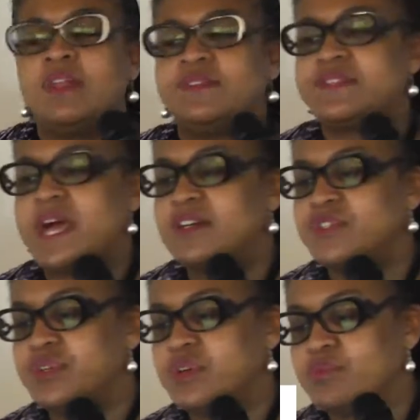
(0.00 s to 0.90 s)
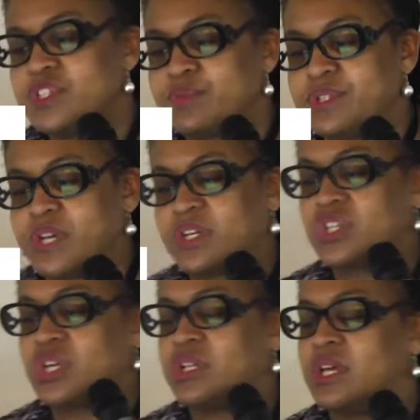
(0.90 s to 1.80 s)
disaster and risk
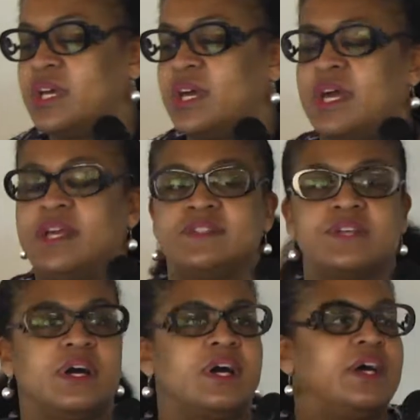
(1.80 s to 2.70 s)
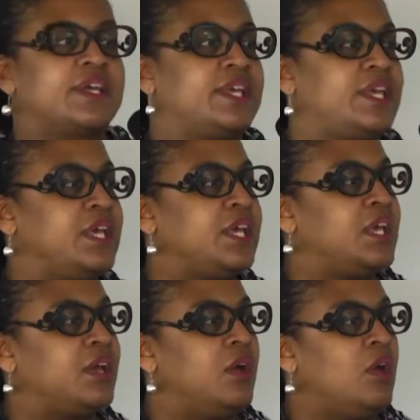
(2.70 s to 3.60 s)
reduction is a
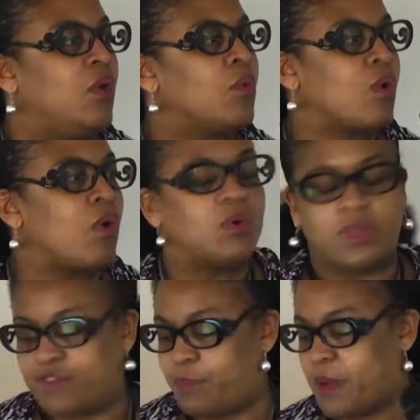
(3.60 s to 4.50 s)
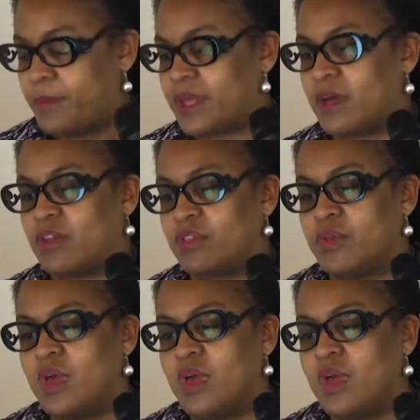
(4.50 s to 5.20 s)
key role of public health.